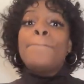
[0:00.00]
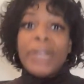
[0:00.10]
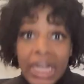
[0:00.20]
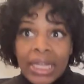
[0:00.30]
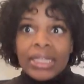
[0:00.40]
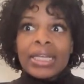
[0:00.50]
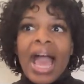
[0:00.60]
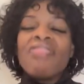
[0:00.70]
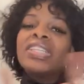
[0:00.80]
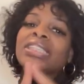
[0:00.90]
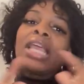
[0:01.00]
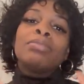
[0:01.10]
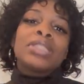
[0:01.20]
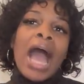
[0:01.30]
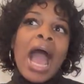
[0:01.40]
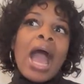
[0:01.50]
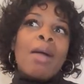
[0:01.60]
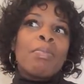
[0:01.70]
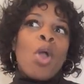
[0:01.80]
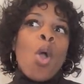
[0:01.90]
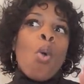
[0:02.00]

But at the same time,